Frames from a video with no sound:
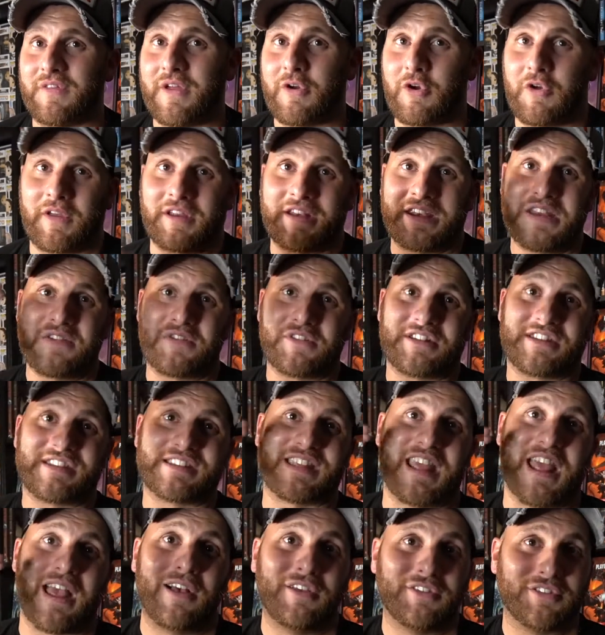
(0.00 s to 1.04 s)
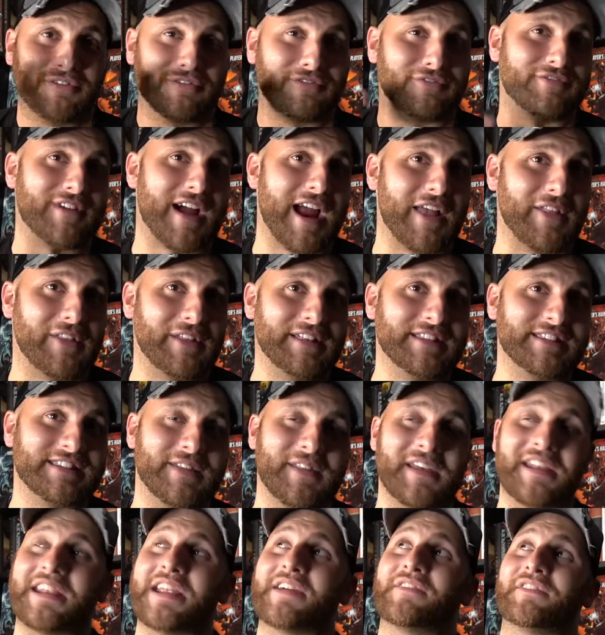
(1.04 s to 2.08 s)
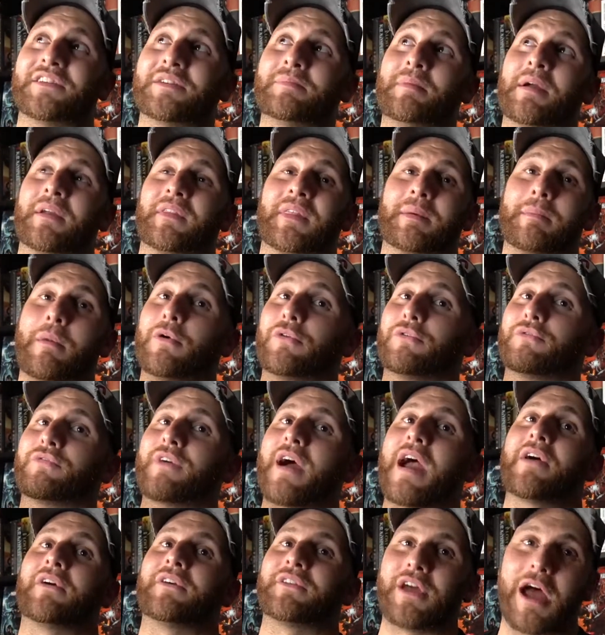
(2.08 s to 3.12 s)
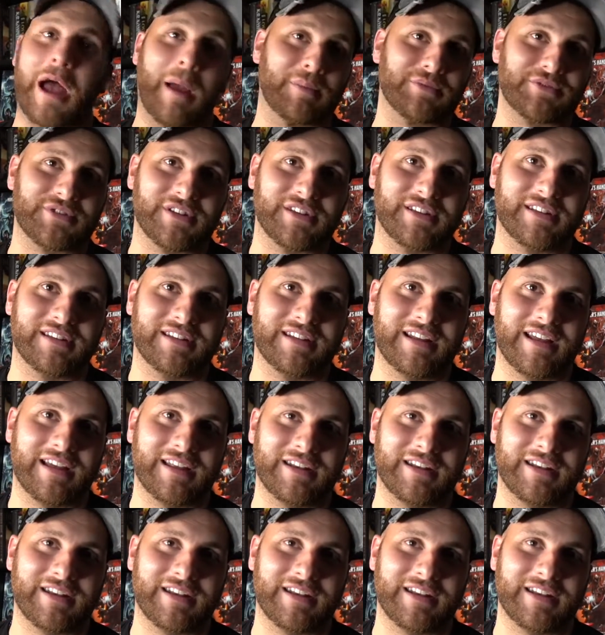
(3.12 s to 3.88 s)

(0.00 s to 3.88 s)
there were like different scales of violence, and they definitely picked the most violent option.